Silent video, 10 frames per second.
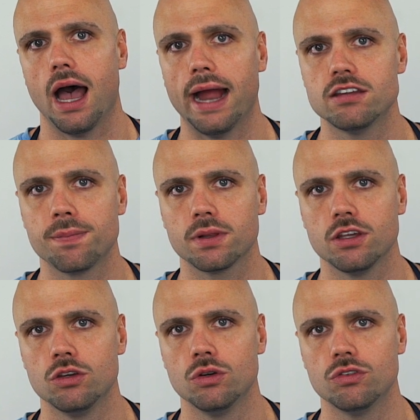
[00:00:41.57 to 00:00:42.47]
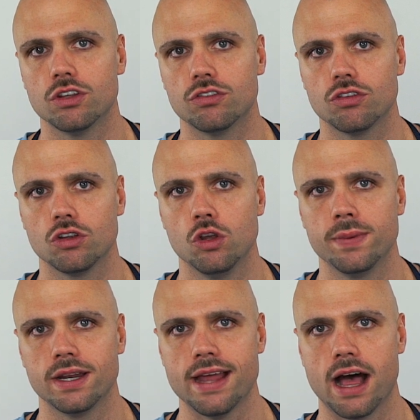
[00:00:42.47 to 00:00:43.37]
I typically use this
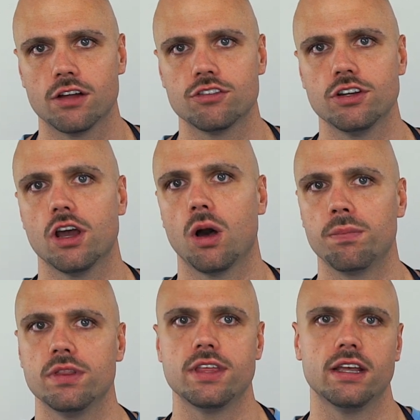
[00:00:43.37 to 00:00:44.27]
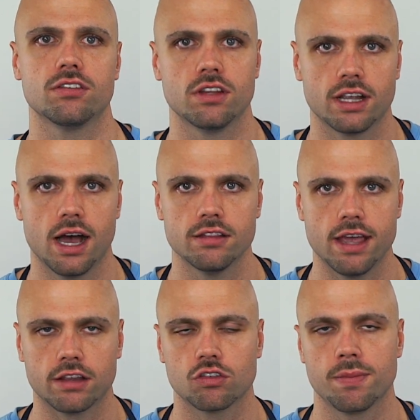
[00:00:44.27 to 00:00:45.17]
human analogy to help put things into
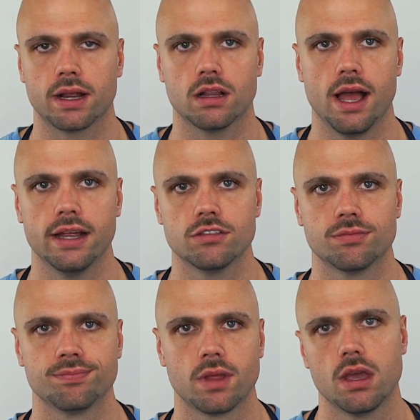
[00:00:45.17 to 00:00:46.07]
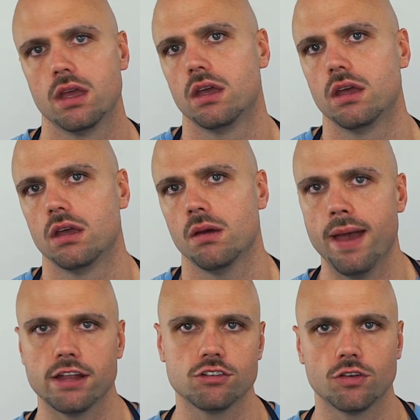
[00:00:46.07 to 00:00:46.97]
context for my clients.
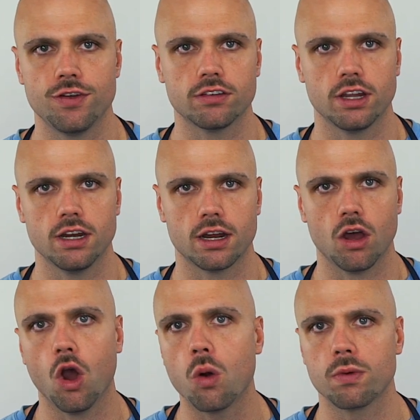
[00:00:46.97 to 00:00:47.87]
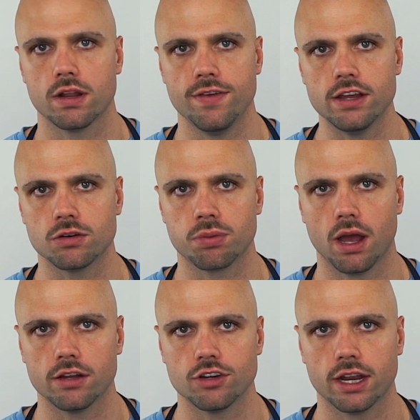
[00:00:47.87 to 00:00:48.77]
Imagine you're fixated on a home renovation
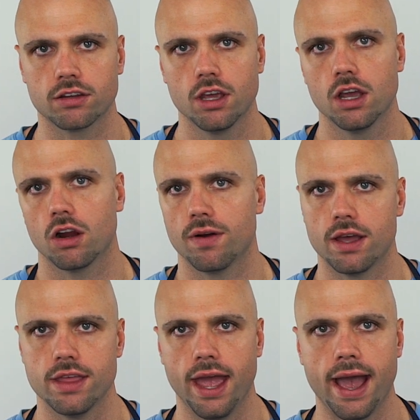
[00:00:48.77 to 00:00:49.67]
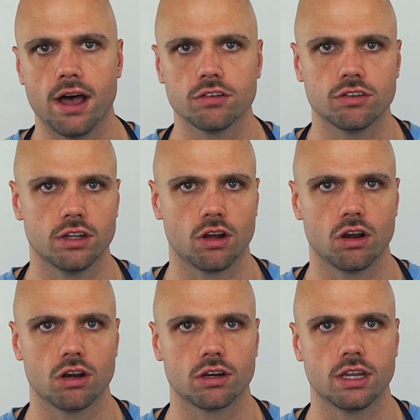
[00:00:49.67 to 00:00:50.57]
project around the house and
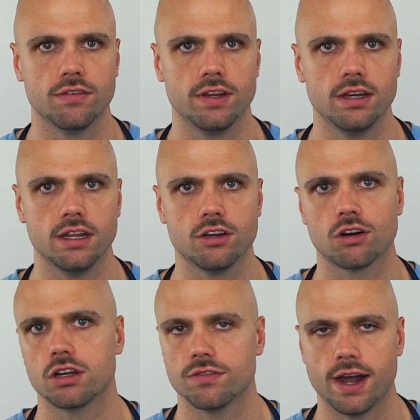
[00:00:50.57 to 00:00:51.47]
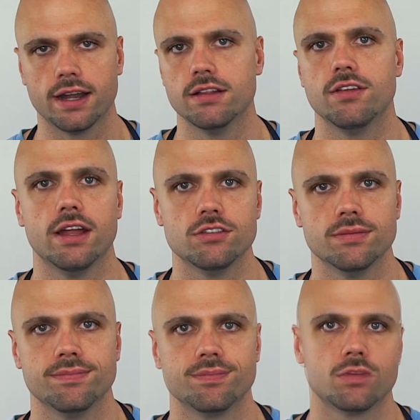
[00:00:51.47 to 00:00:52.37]
are giving it your undivided
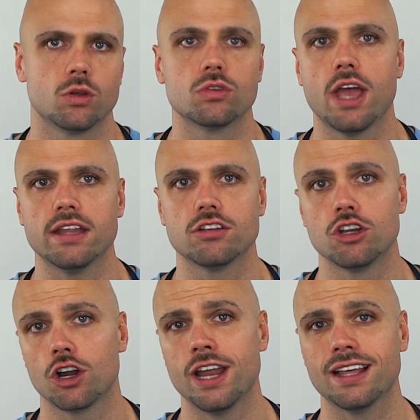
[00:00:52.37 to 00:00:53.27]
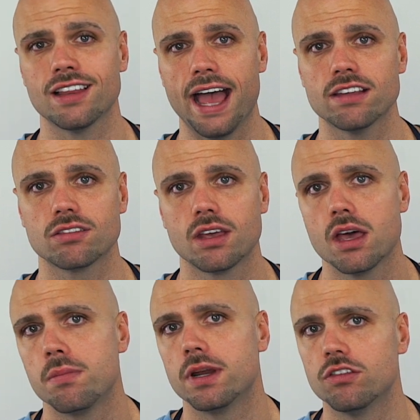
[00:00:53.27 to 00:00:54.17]
attention. You'll tend to urinate less,
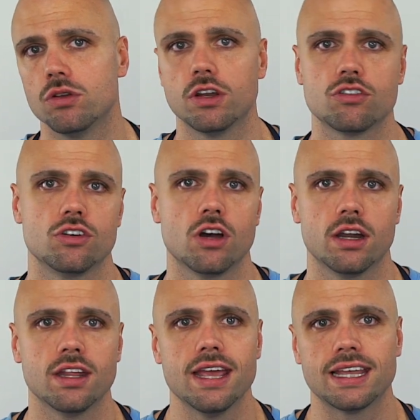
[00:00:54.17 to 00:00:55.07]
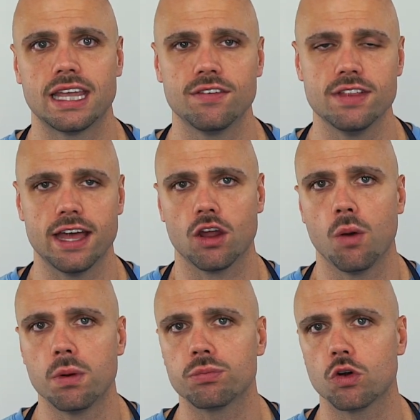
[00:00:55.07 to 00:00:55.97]
but as soon as you're done giving that
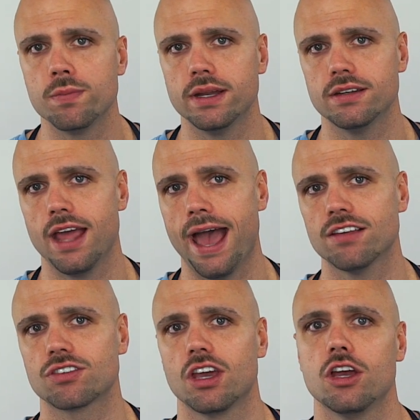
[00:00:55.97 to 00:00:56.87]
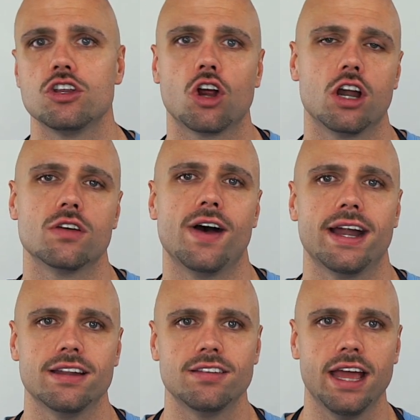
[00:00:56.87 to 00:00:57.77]
home improvement task your
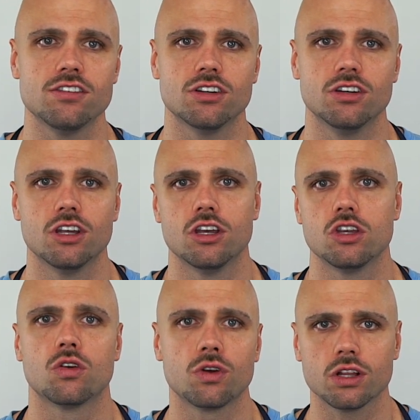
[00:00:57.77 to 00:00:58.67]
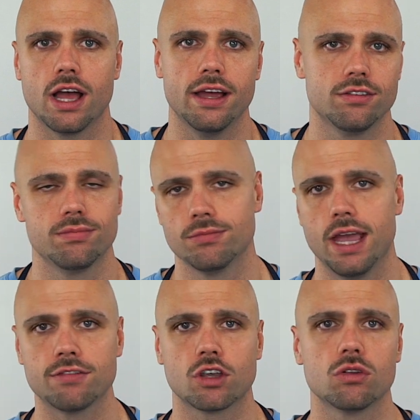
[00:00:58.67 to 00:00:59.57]
undivided attention, you realize
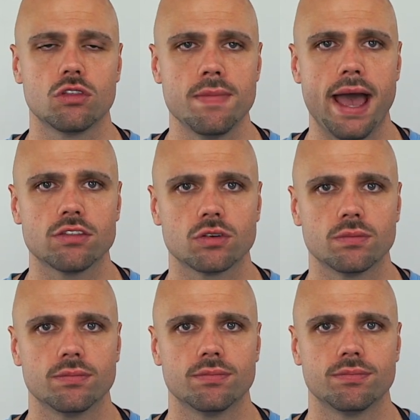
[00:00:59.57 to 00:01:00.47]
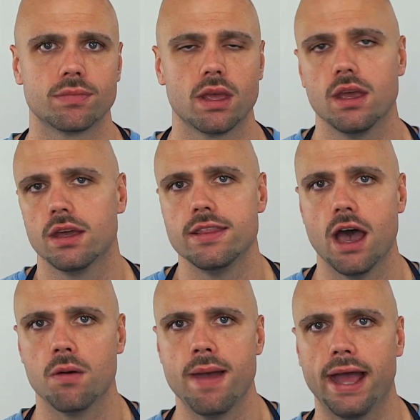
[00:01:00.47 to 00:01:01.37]
you have to go to the bathroom.
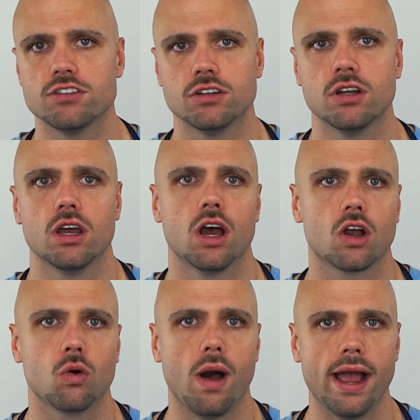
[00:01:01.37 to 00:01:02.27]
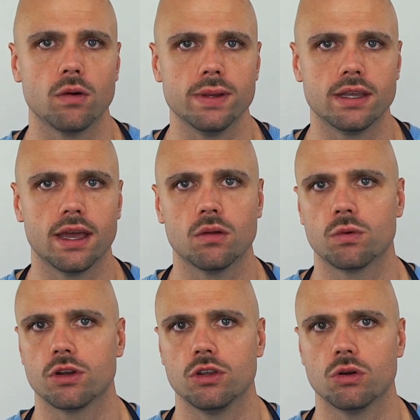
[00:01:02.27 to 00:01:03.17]
Now imagine a quiet weekend
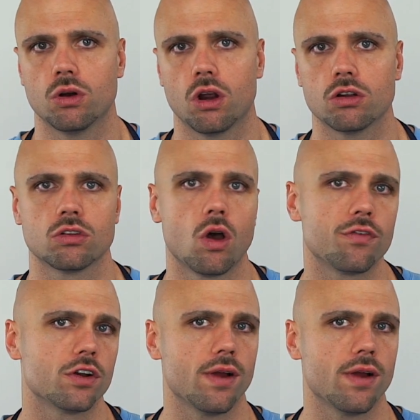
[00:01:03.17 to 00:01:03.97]
where you are loafing